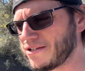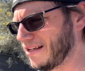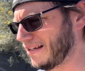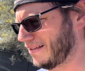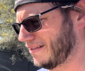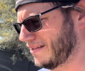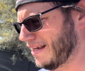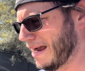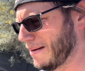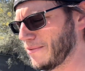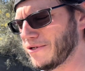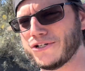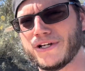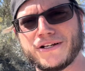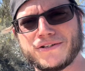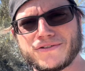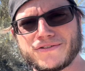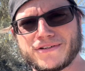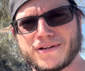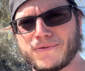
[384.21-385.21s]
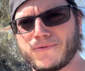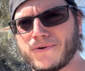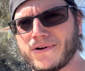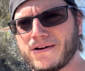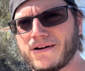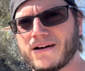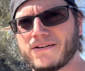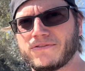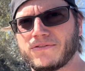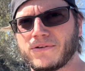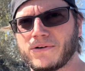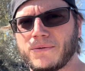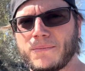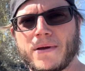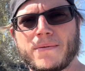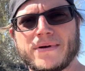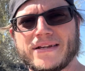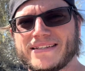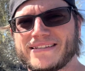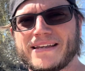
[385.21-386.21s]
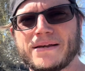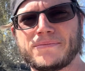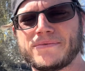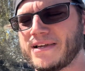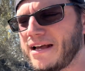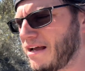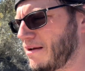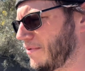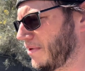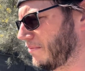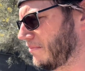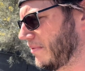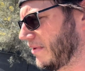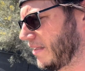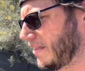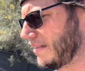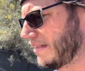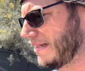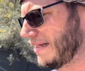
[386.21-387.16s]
like the timing changer something went off, or maybe it skipped timing, but